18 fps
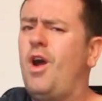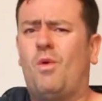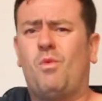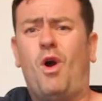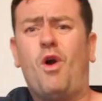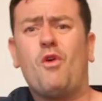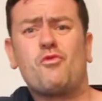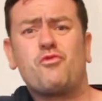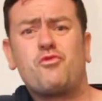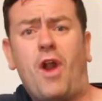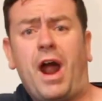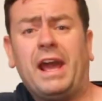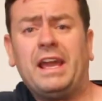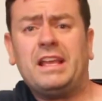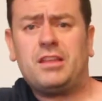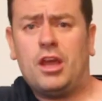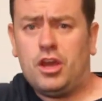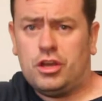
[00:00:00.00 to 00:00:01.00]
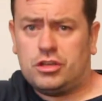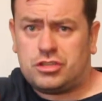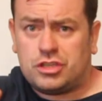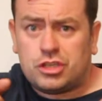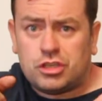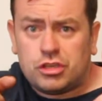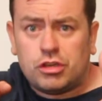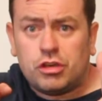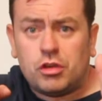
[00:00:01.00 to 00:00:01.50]
What right
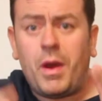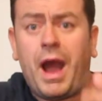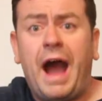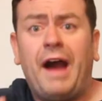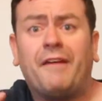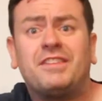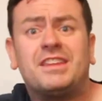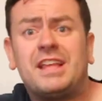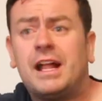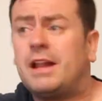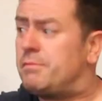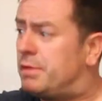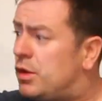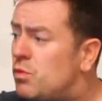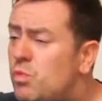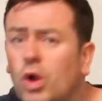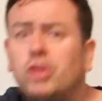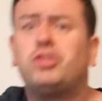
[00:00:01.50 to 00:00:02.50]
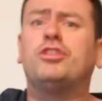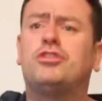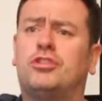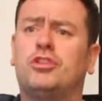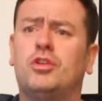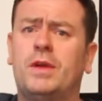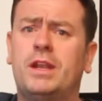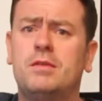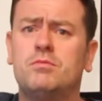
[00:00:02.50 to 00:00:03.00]
do you have to tell me what to
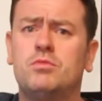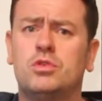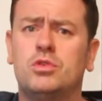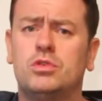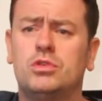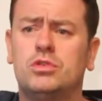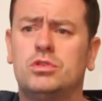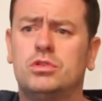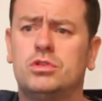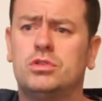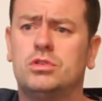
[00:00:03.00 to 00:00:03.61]
do anymore?